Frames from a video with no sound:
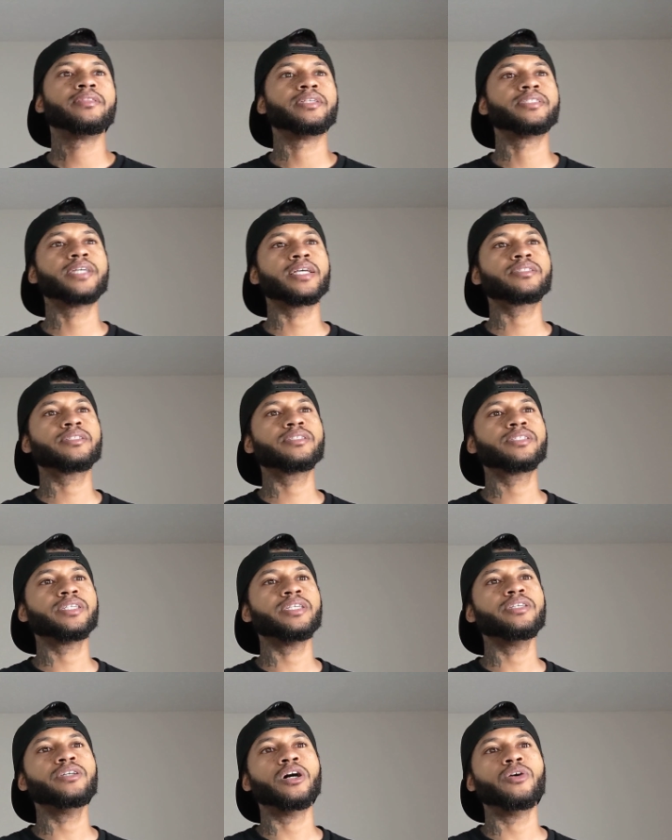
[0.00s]
The Tesla
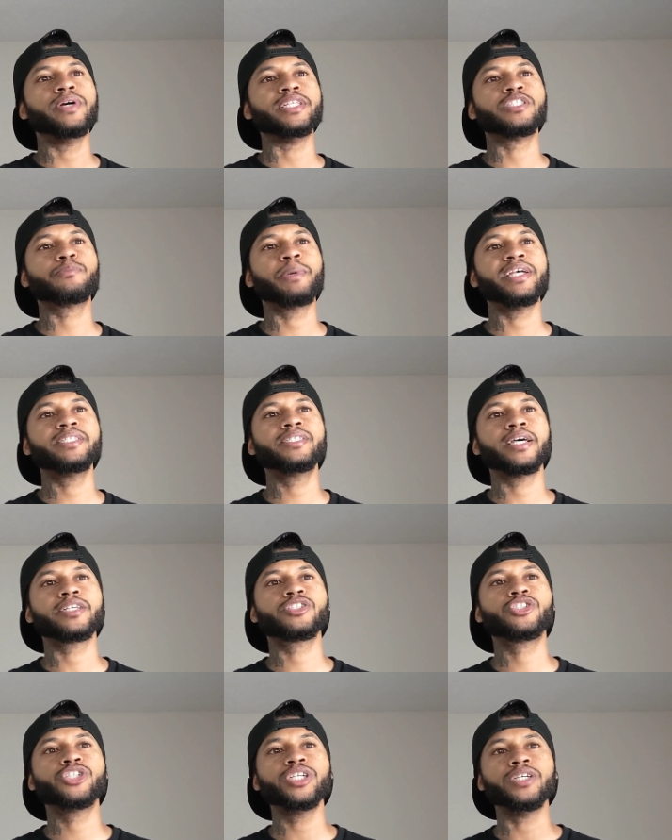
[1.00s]
CEO and
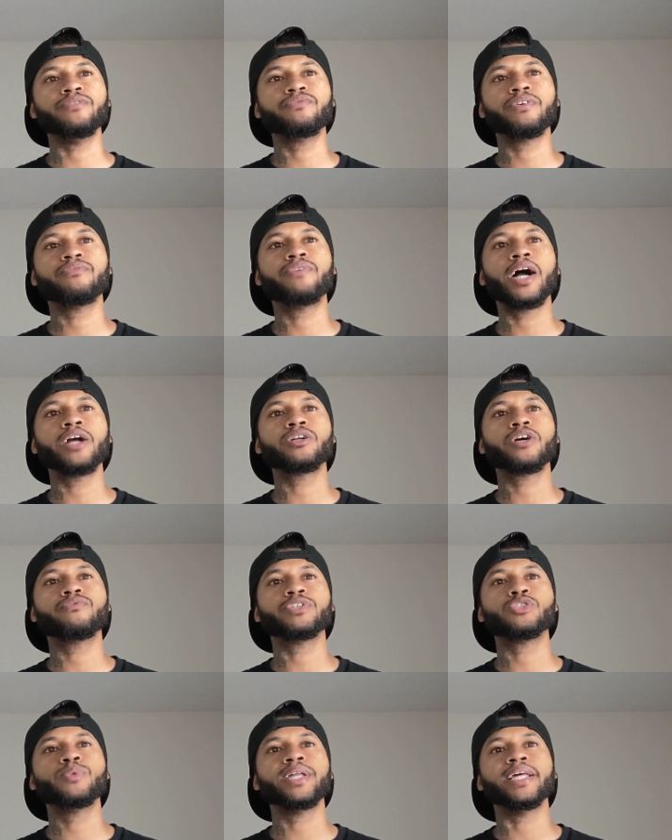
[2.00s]
SpaceX chief fired
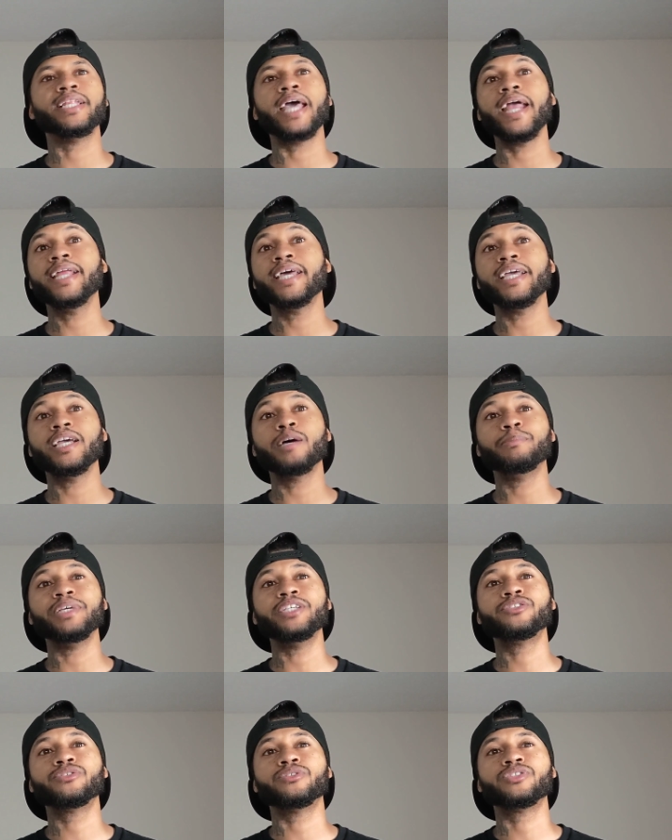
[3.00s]
off a tweet at 8
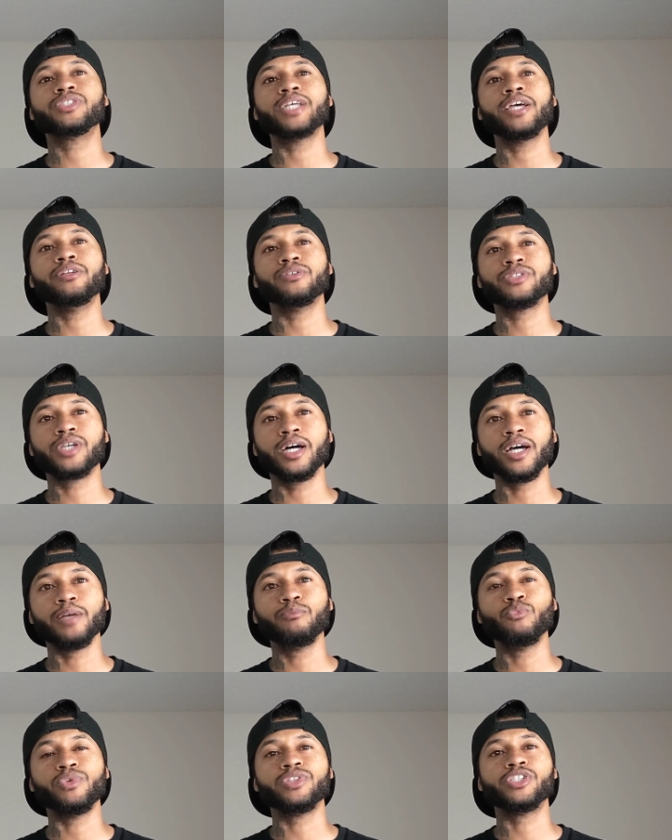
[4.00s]
a.m. Eastern Standard
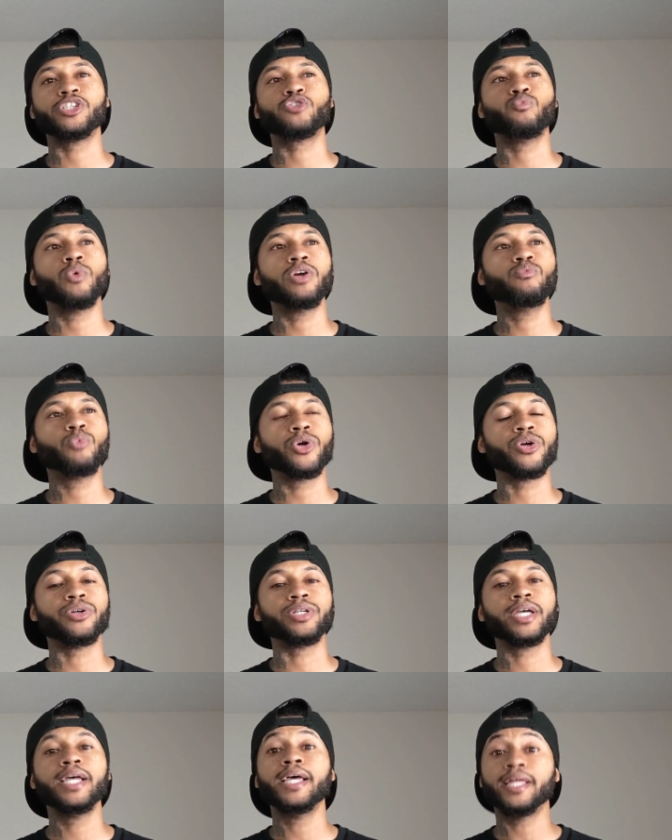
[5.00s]
Time with just one
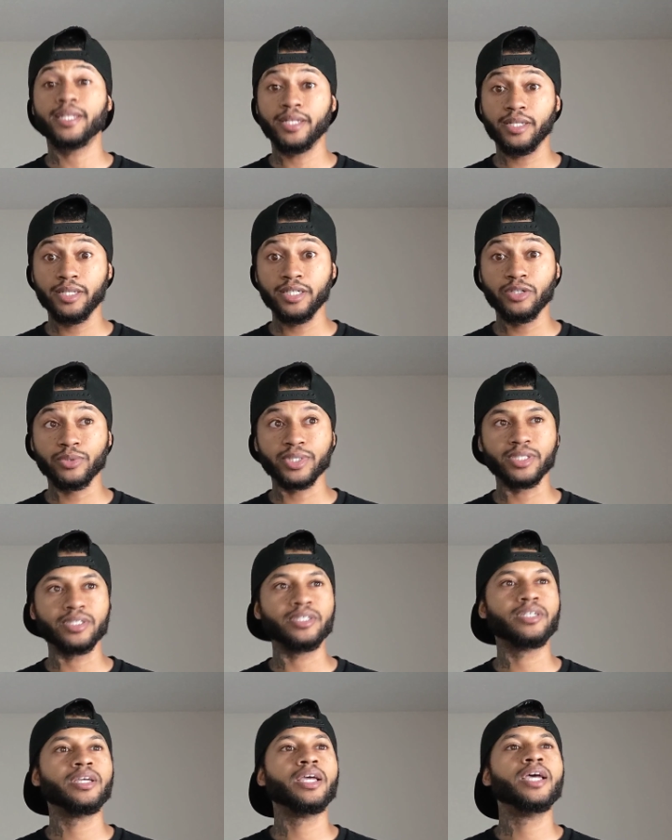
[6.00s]
word
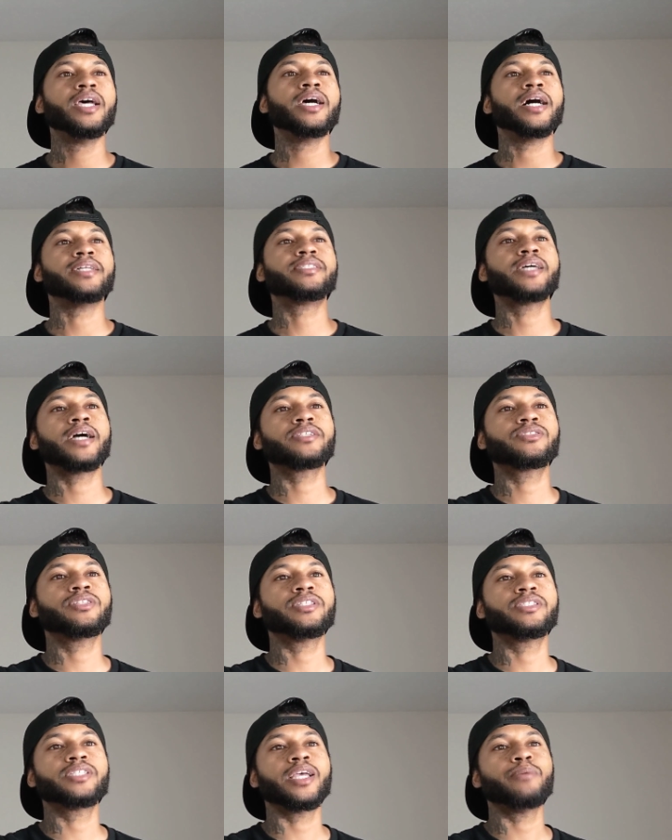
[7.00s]
literally.
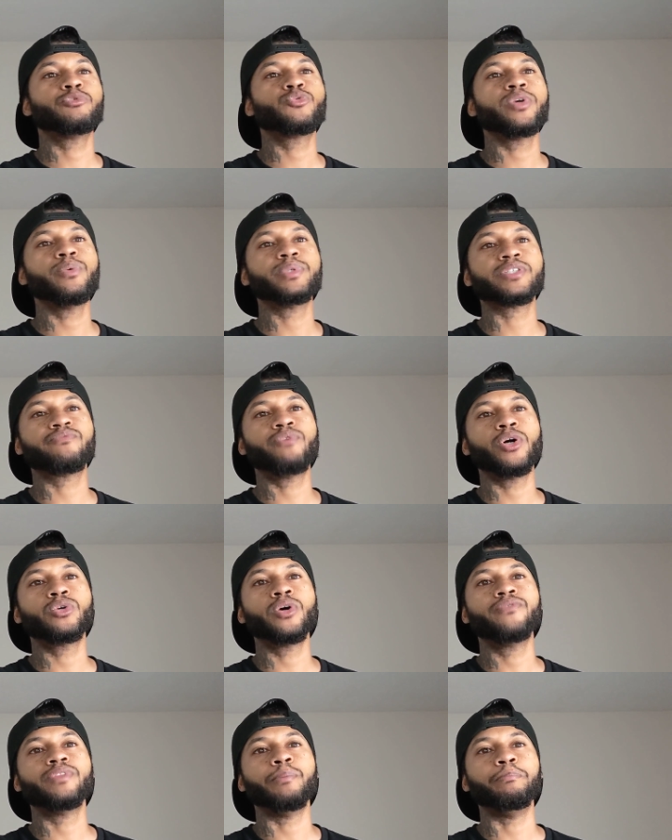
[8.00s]
Attached to the same tweet was a
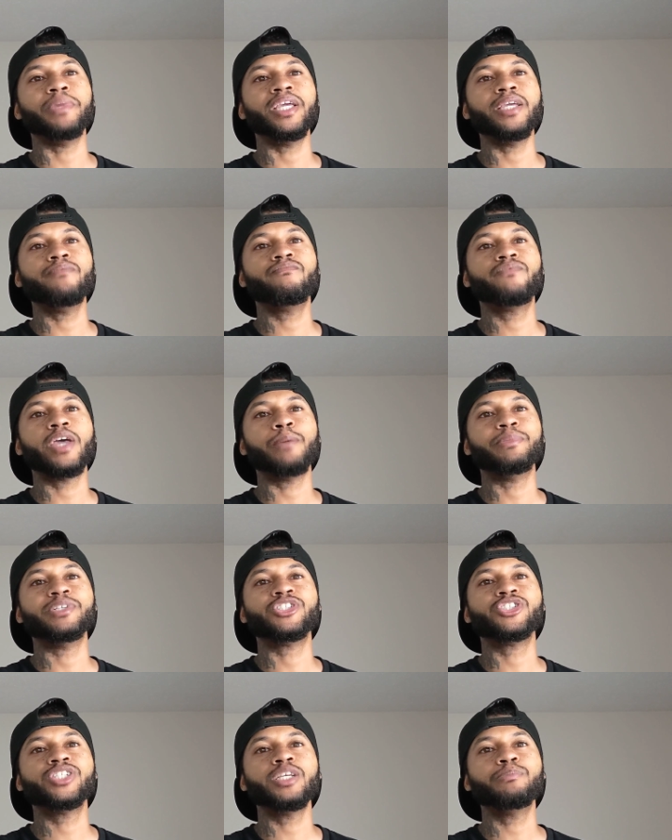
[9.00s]
photo of the meme
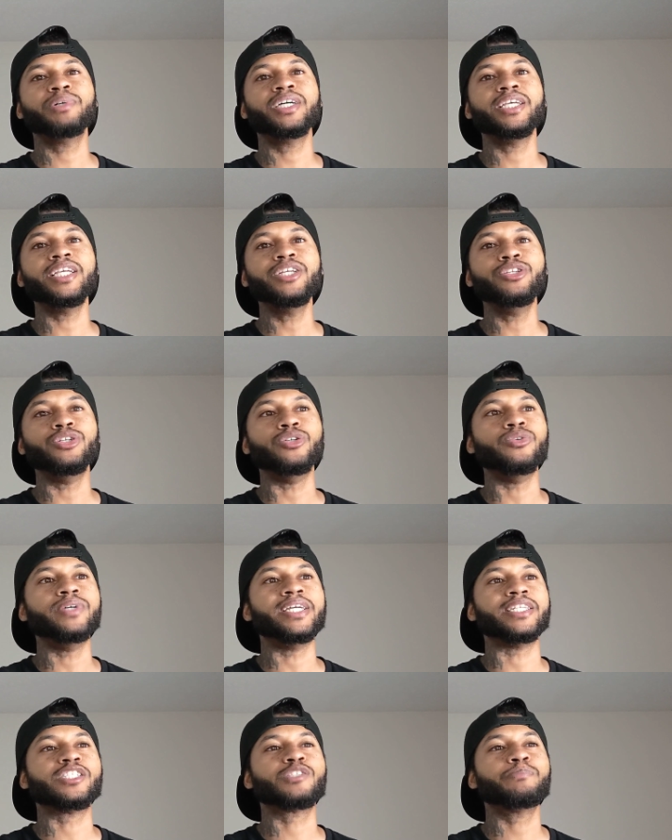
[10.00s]
famous Shiba
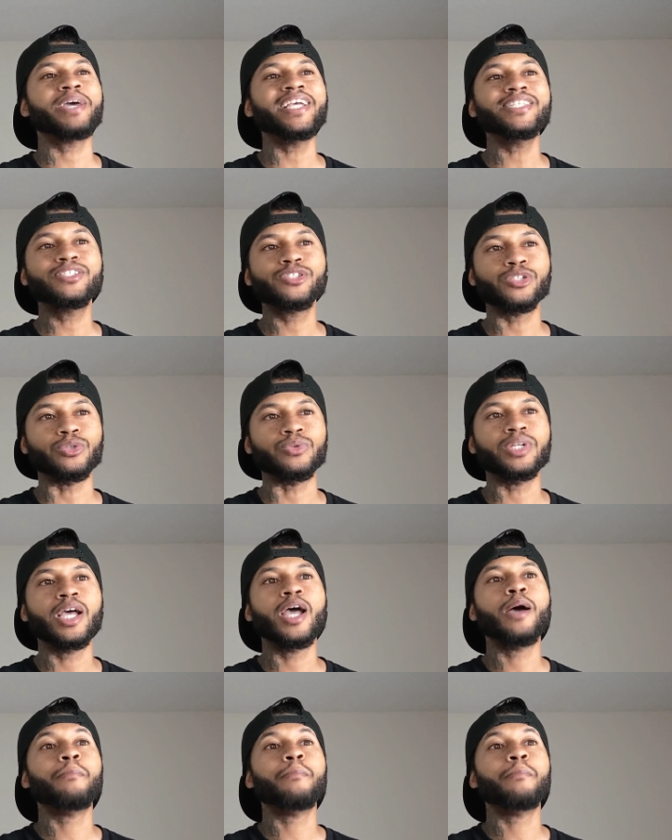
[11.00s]
Inu in a spacesuit